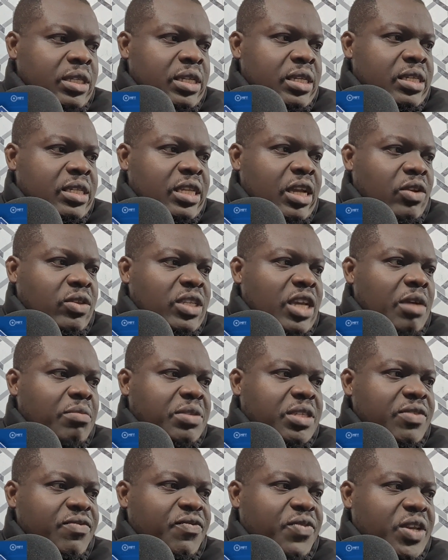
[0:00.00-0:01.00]

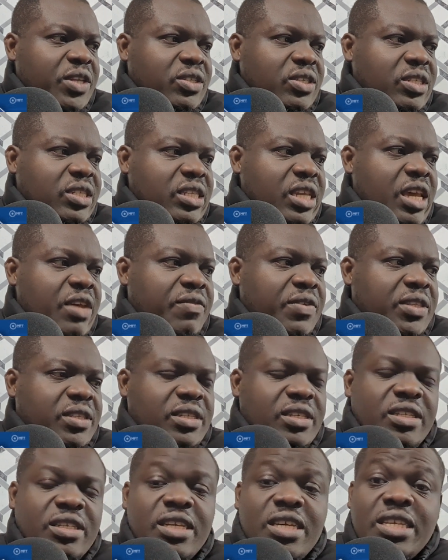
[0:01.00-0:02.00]
Southampton versus
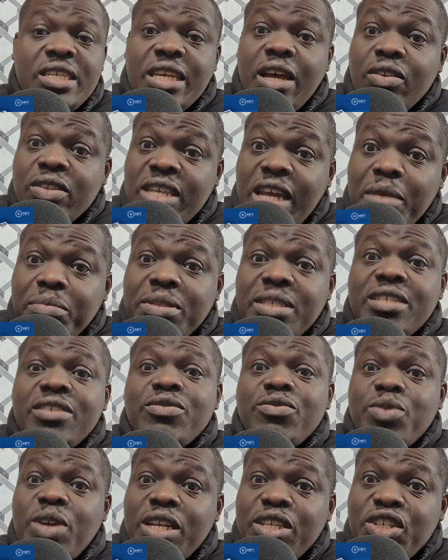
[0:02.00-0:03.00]
Everton.
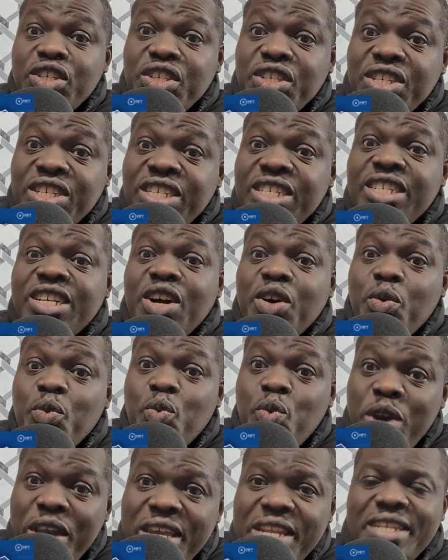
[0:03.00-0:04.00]
Southampton registering a
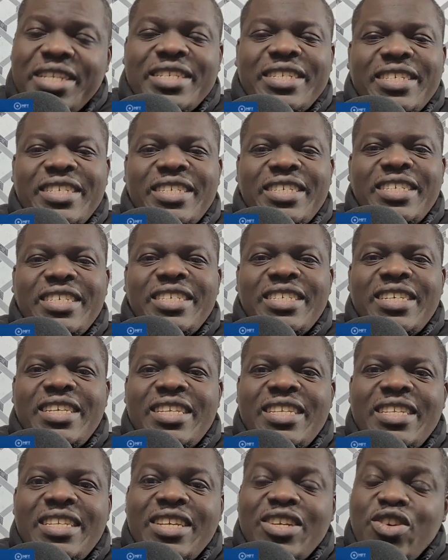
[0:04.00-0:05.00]
win.
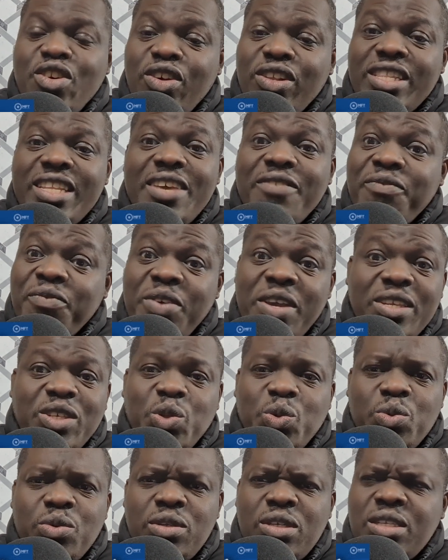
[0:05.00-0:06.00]
They got their
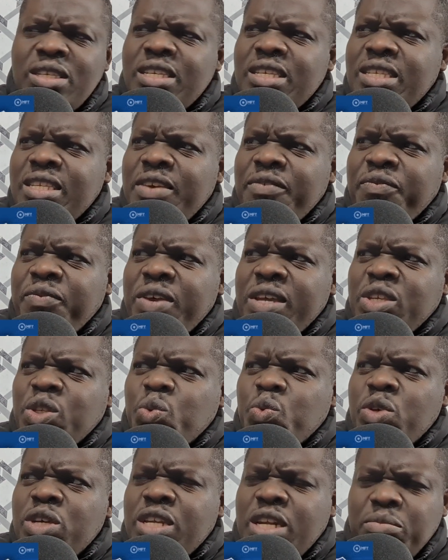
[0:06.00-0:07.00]
first, is this their first
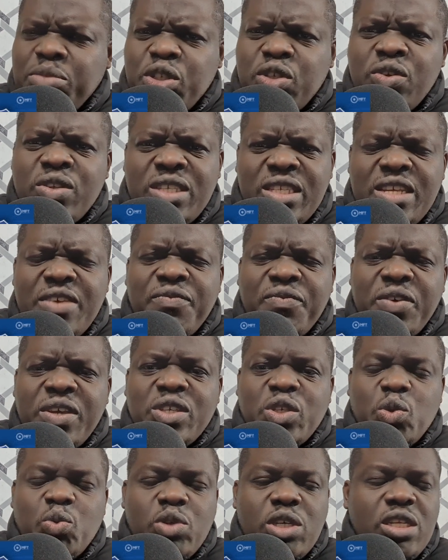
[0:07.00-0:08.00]
win? I'm sure it's their
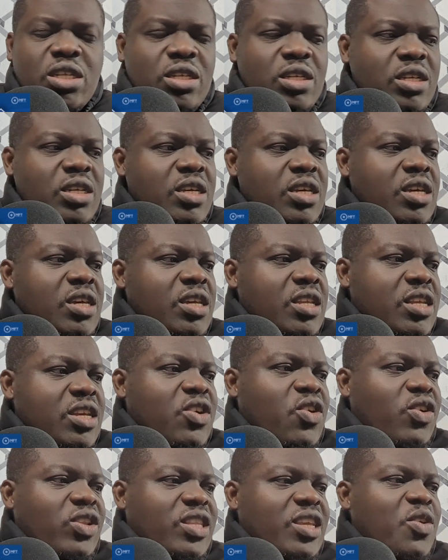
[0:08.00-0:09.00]
first win. They
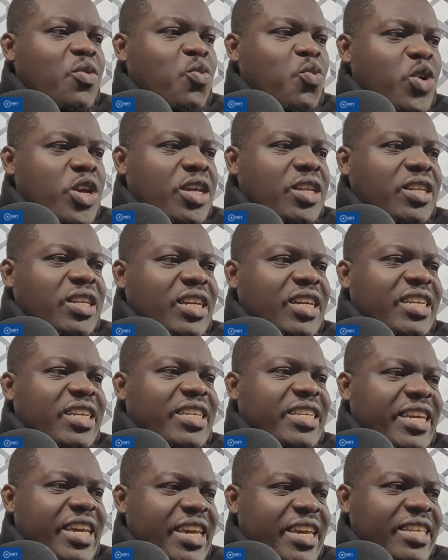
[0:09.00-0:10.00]
got their win
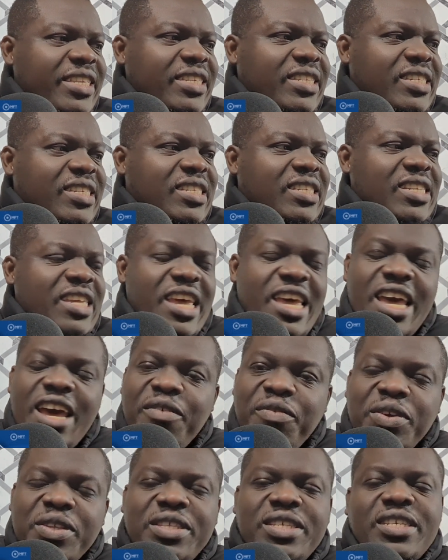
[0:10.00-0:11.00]
against
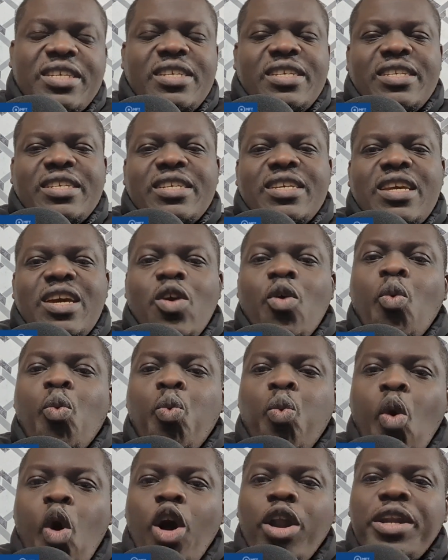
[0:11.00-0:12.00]
Everton, a
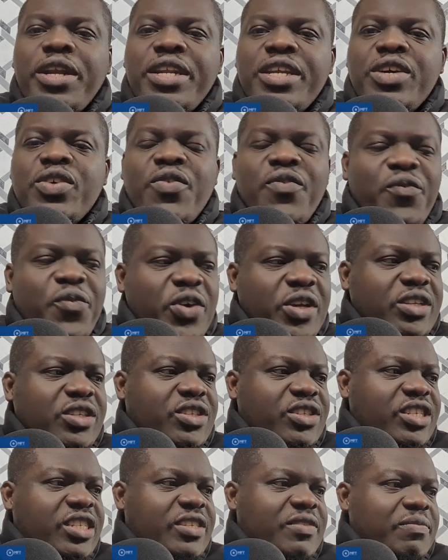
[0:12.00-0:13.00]
1-0
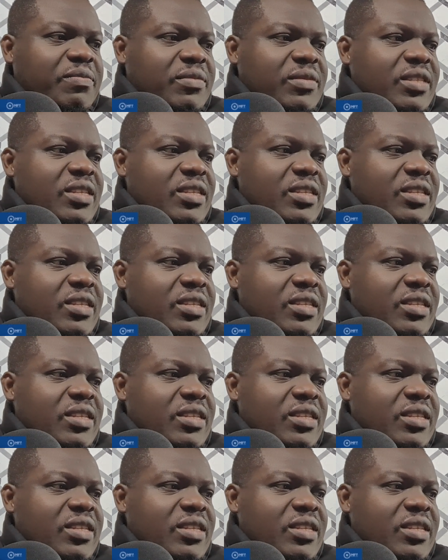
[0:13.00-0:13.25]
victory.